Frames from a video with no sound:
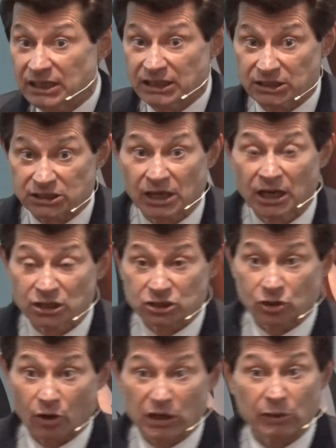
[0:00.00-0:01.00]
is,
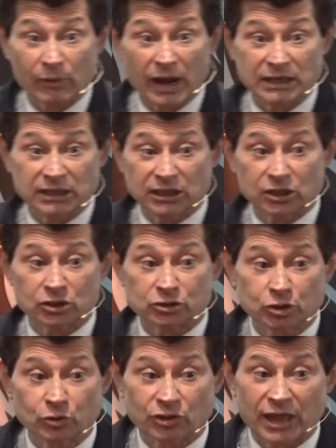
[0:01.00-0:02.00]
starting around the year
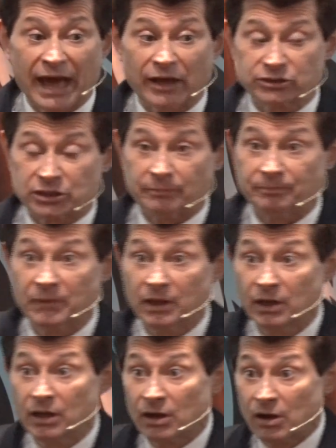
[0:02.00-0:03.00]
2000,
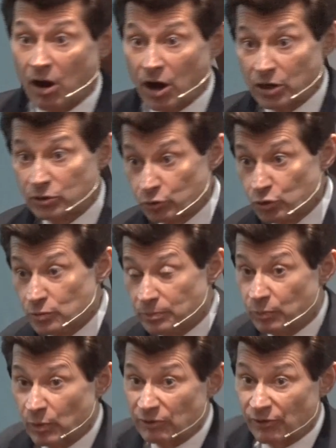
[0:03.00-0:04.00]
our group,
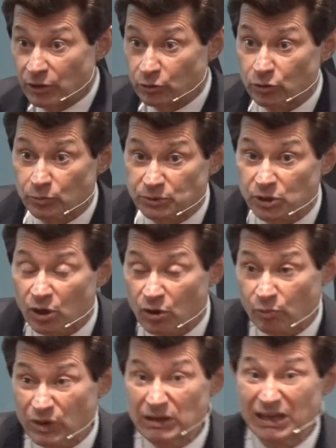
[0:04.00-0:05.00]
one of our groups,
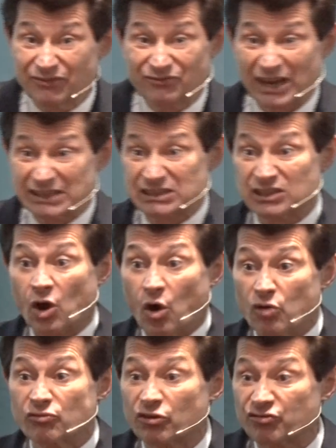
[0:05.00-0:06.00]
we invested
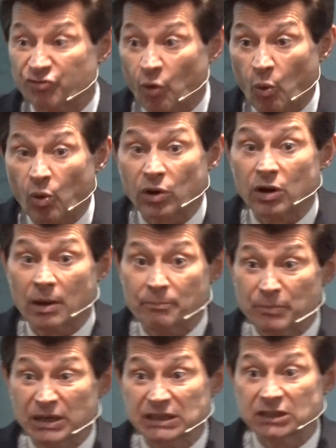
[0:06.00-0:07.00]
over $4
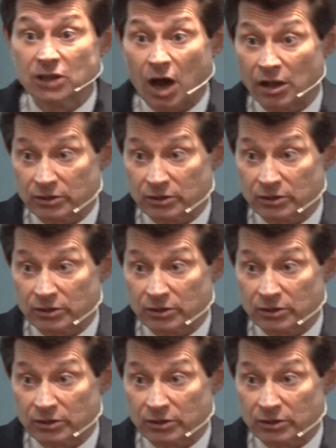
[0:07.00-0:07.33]
million